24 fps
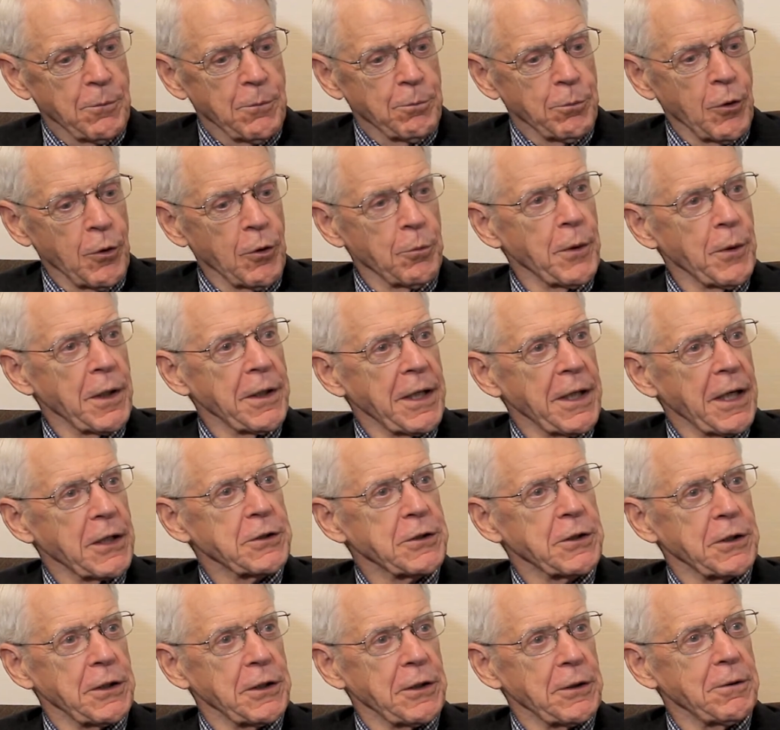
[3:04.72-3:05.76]
pulled my act
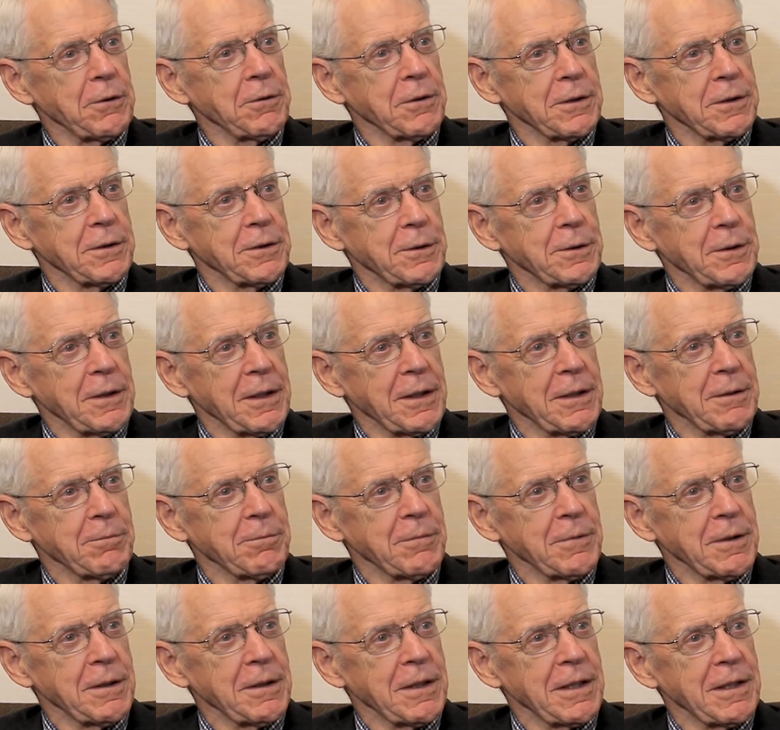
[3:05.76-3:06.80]
together
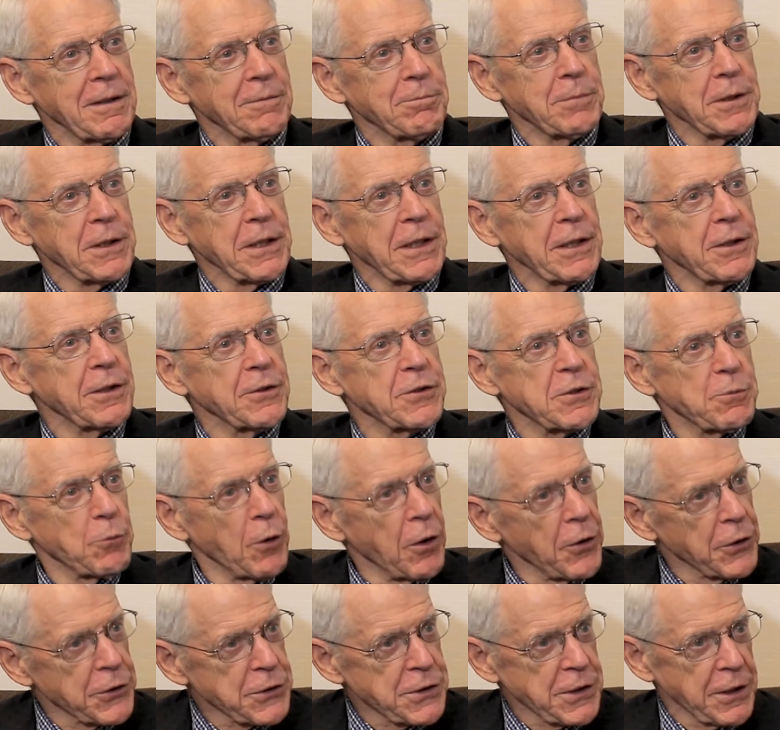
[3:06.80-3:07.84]
and began a
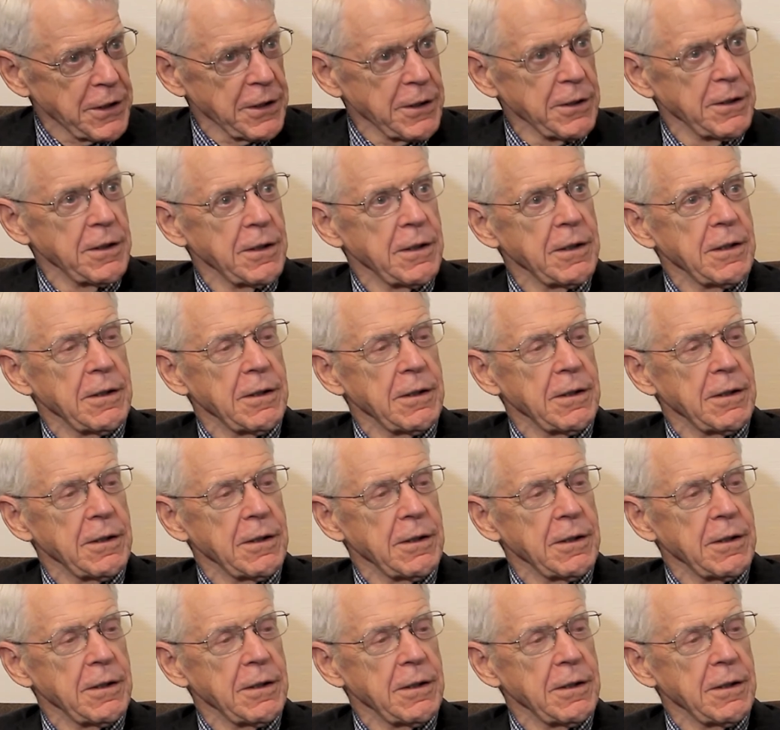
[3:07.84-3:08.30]
small study.